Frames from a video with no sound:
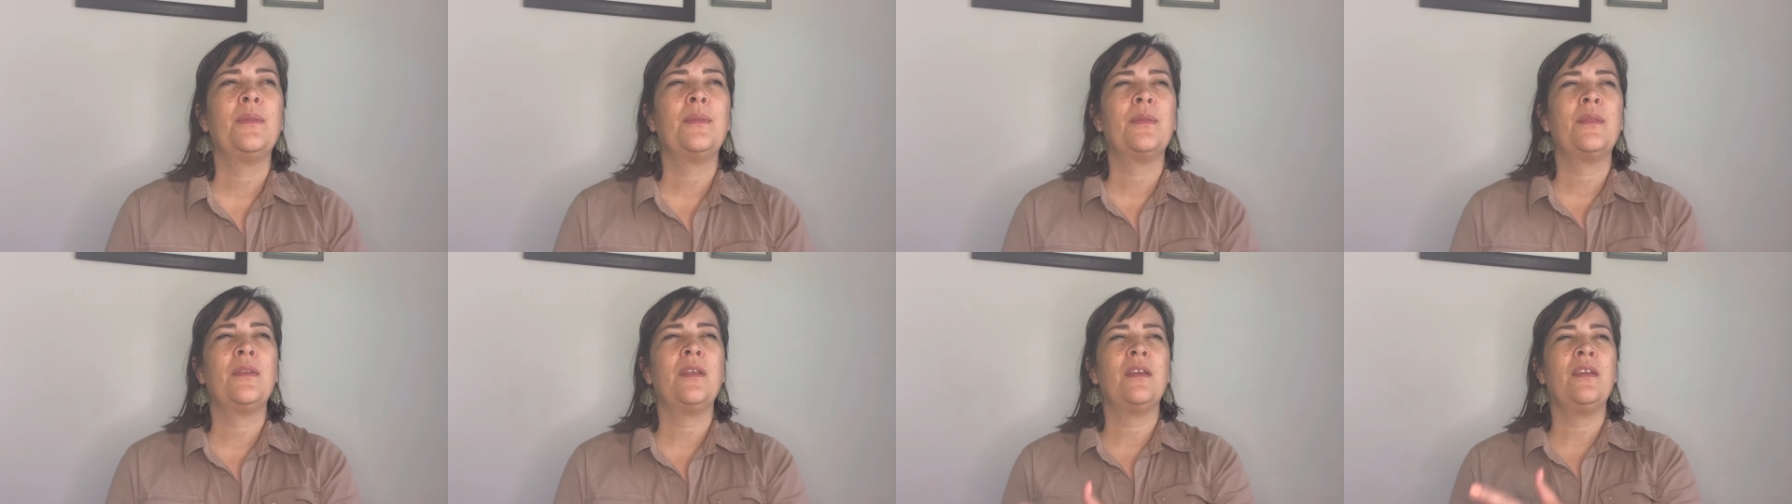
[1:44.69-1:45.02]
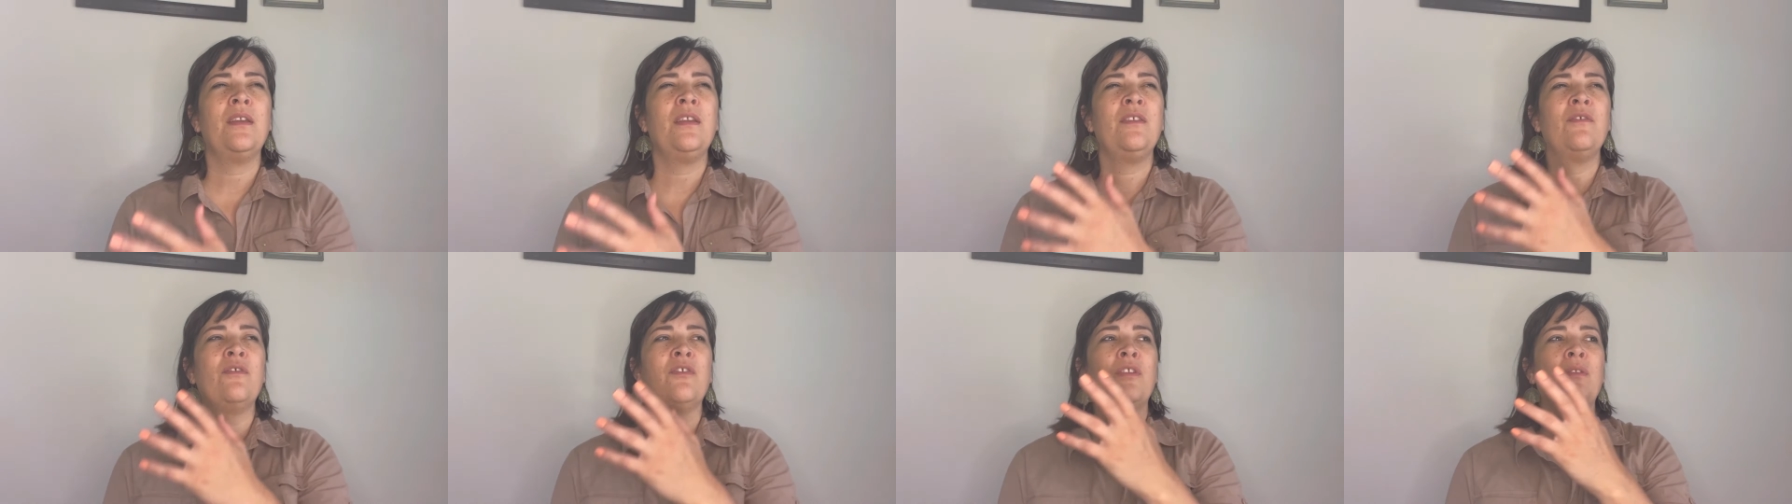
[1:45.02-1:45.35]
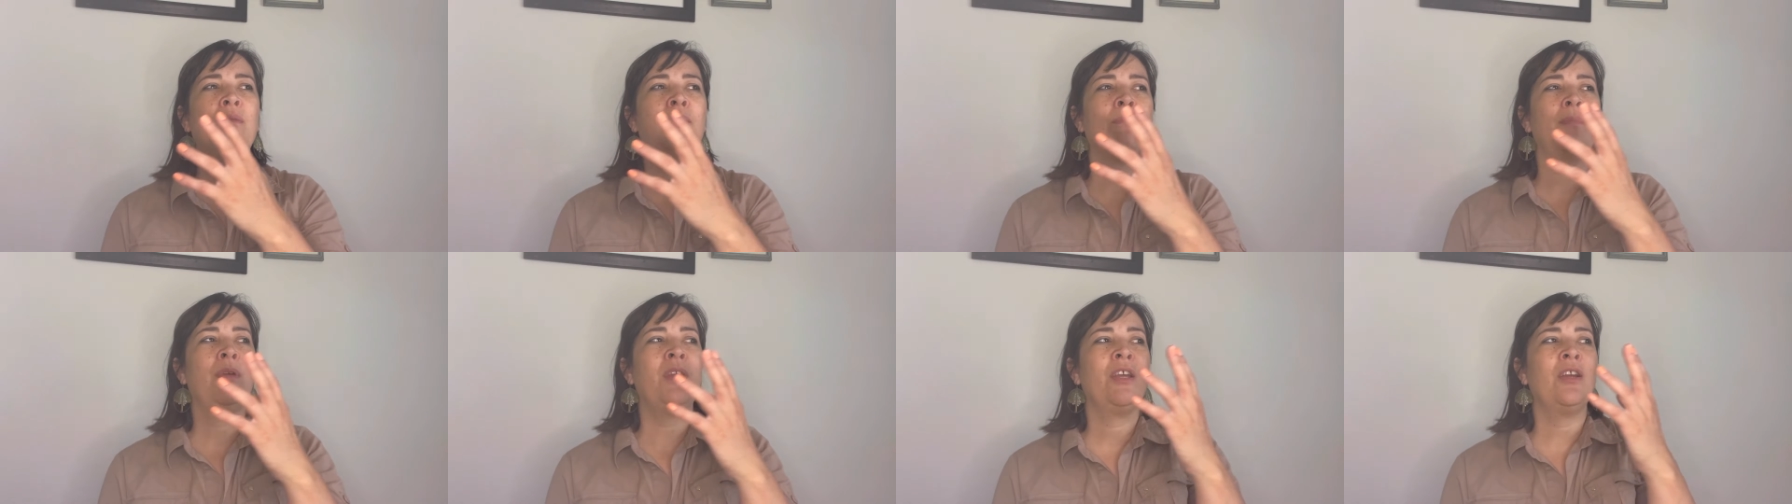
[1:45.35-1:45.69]
the
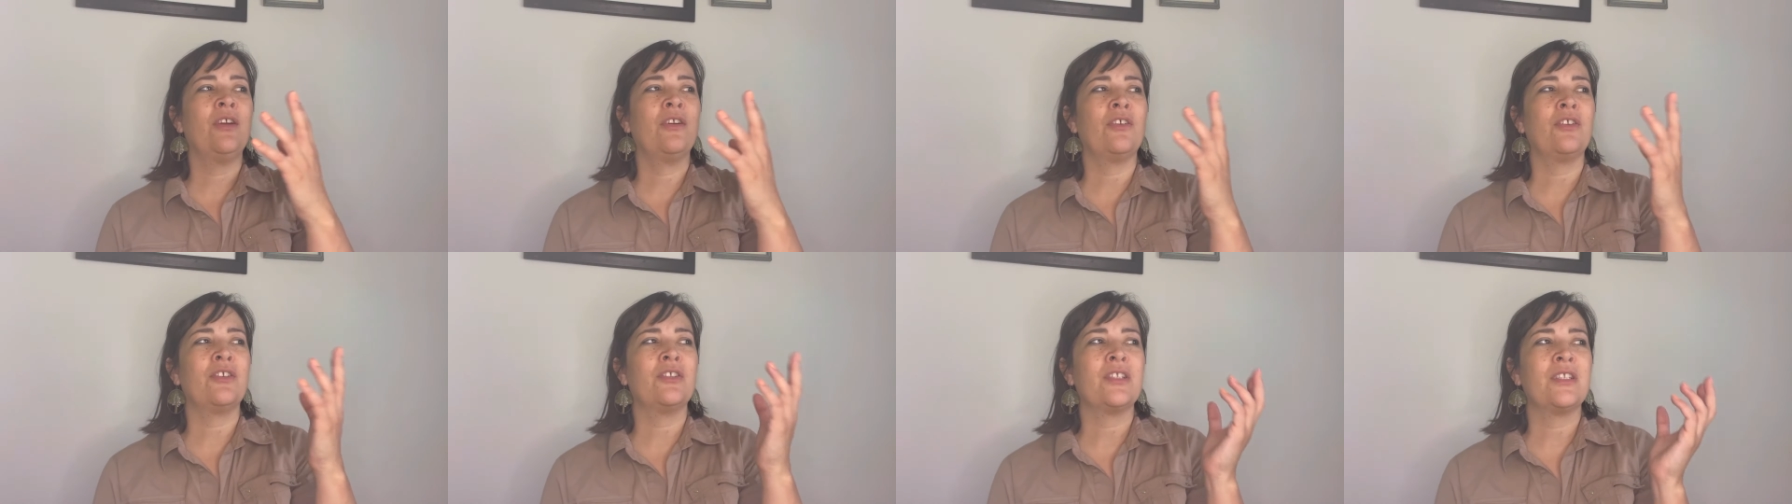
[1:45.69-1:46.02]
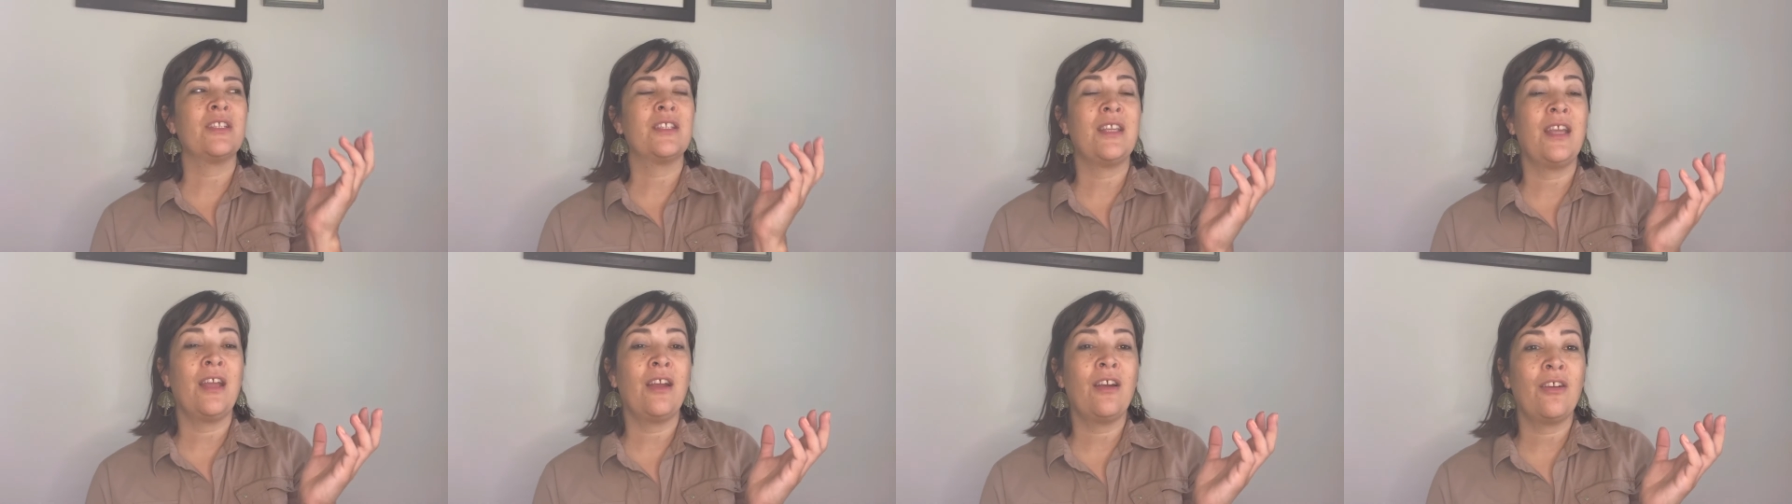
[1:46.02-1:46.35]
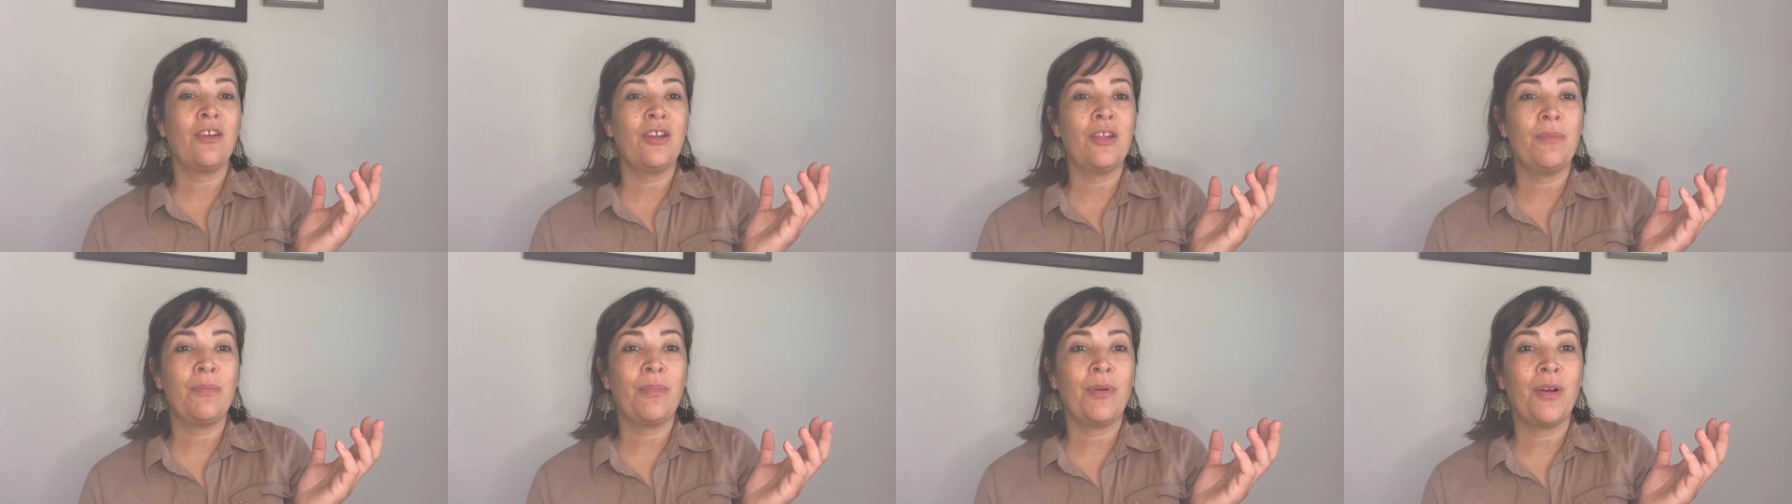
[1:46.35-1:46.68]
even bigger
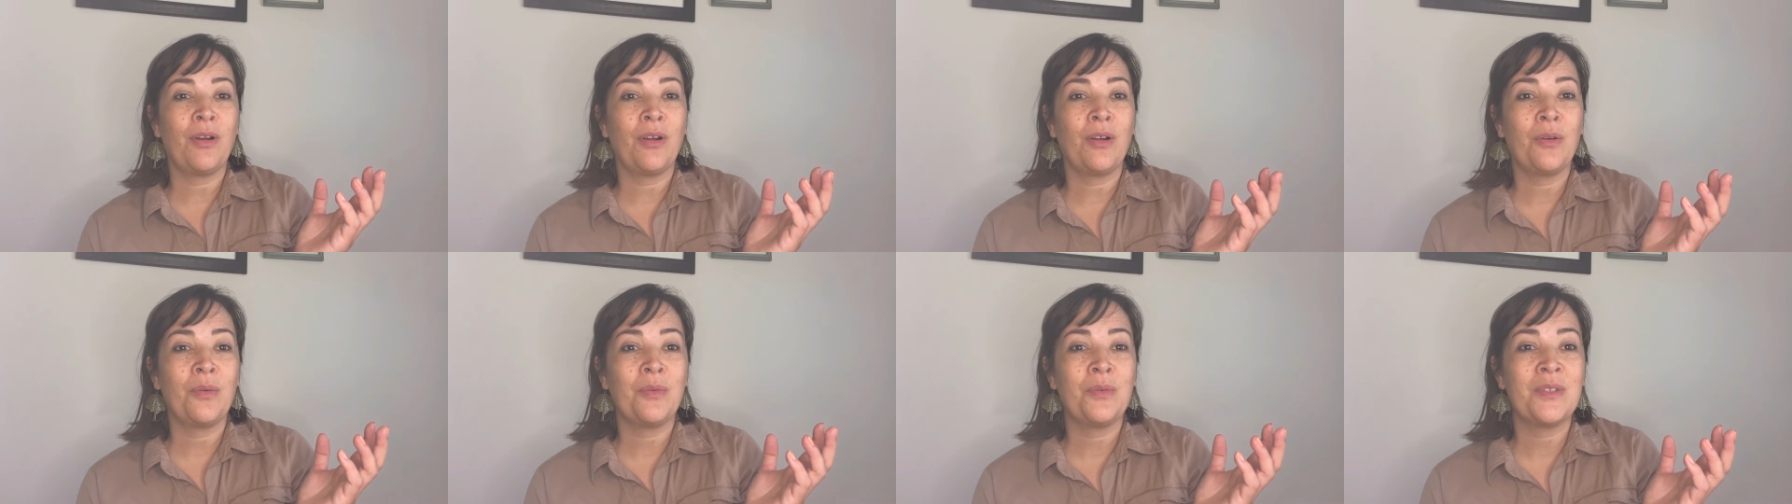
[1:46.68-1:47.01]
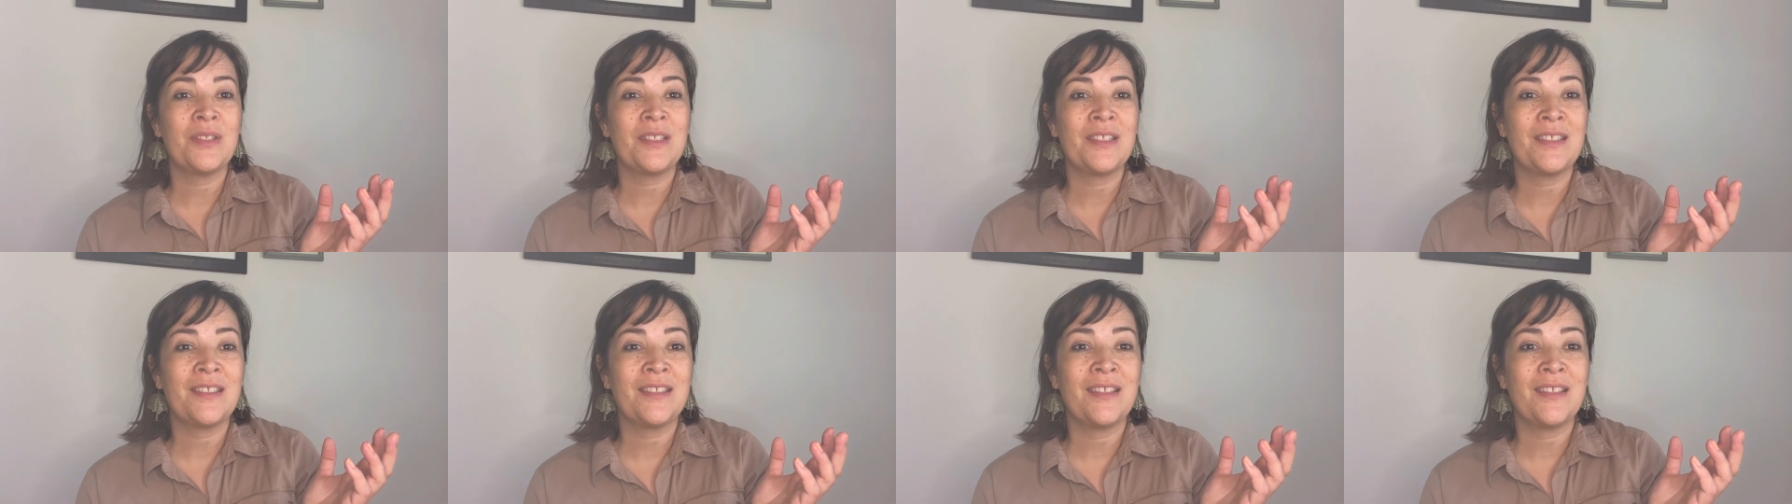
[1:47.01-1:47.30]
scary part was